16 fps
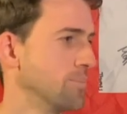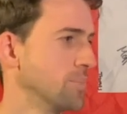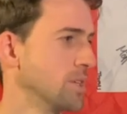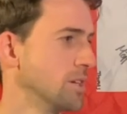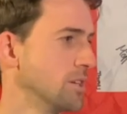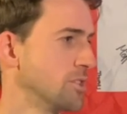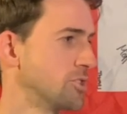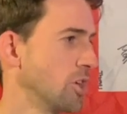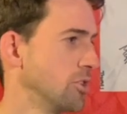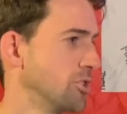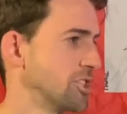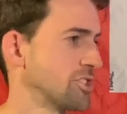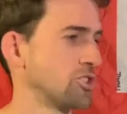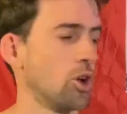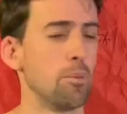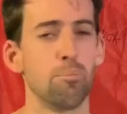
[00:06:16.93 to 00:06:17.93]
So
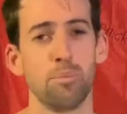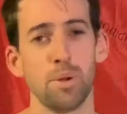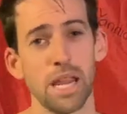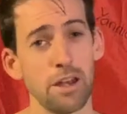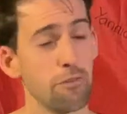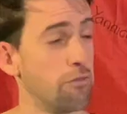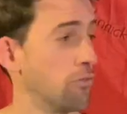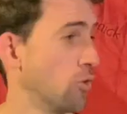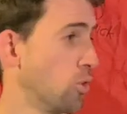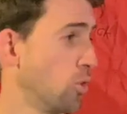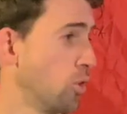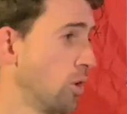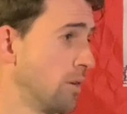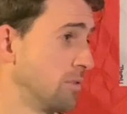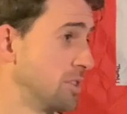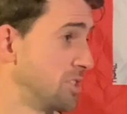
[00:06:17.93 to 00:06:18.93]
just on beat
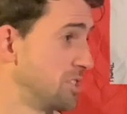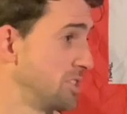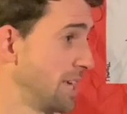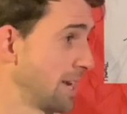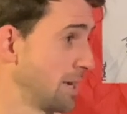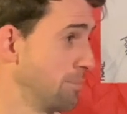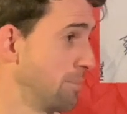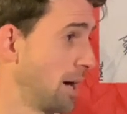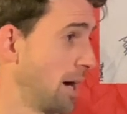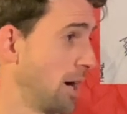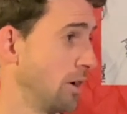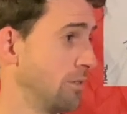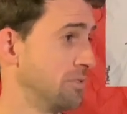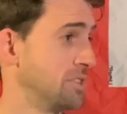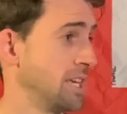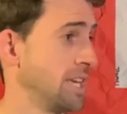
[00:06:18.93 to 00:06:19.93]
4 of the second
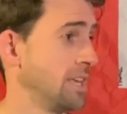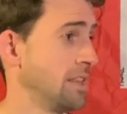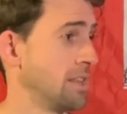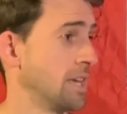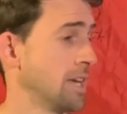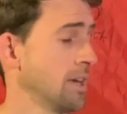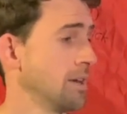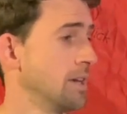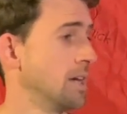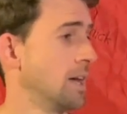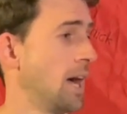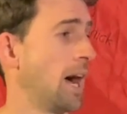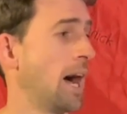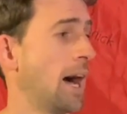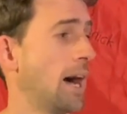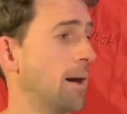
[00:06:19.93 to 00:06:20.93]
bar of D there,
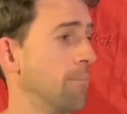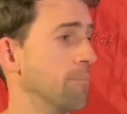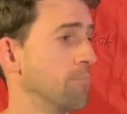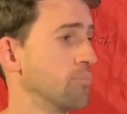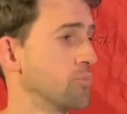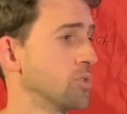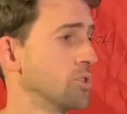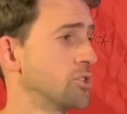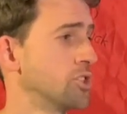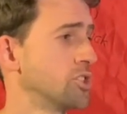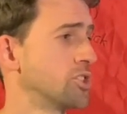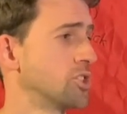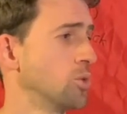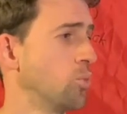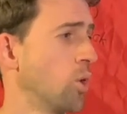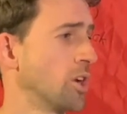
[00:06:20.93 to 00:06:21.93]

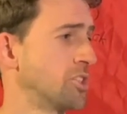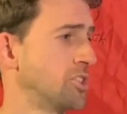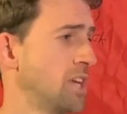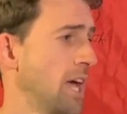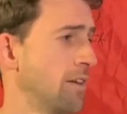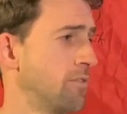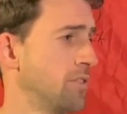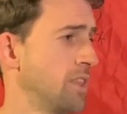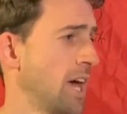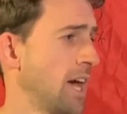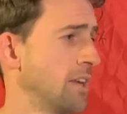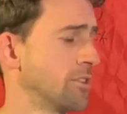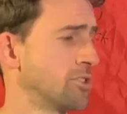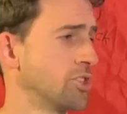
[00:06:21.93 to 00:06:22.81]
just to watch out for that.